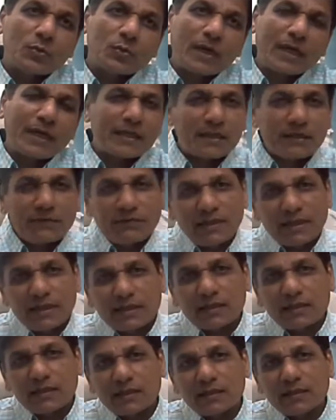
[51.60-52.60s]

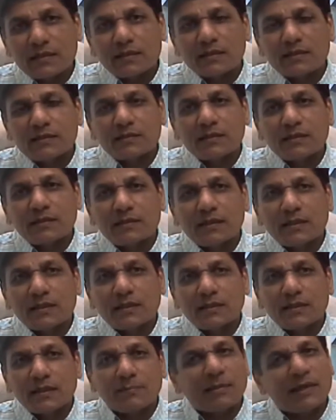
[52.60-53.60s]
activate the
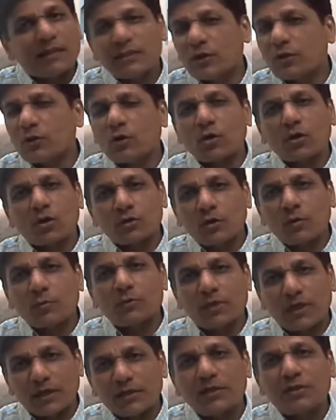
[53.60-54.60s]
plenary organ of
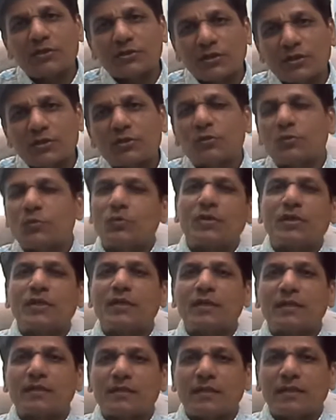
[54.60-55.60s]
United Nations to
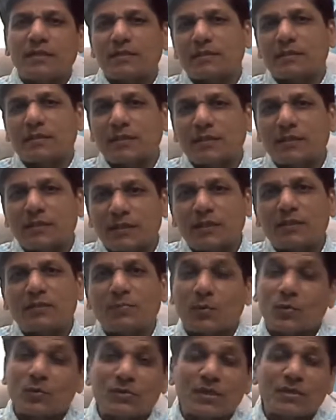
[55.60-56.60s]
trigger this
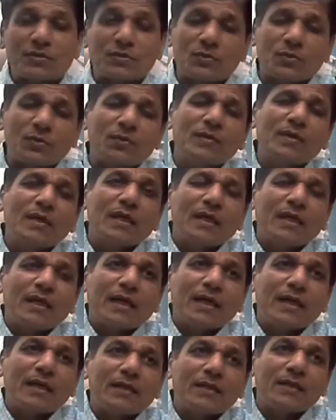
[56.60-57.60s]
process.
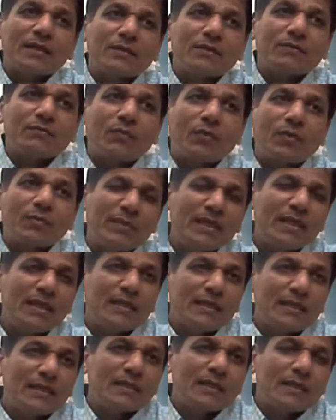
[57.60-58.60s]
And for
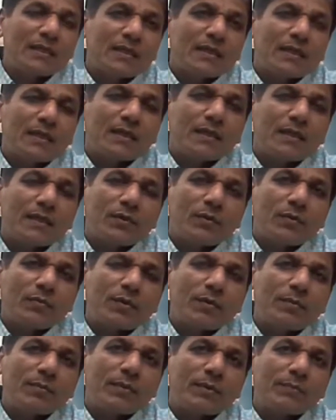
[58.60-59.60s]
me,
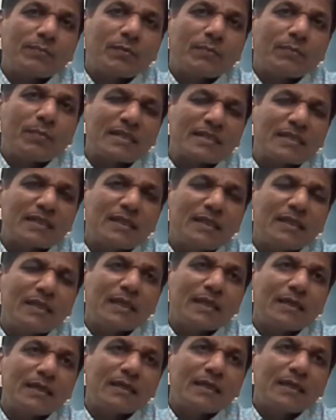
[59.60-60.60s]
from personally,
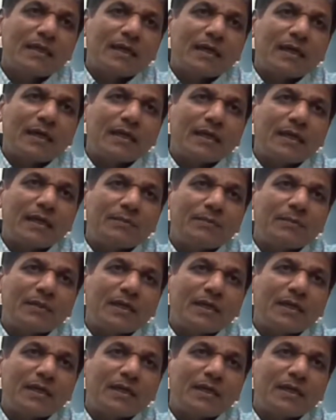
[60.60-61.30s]
and I'm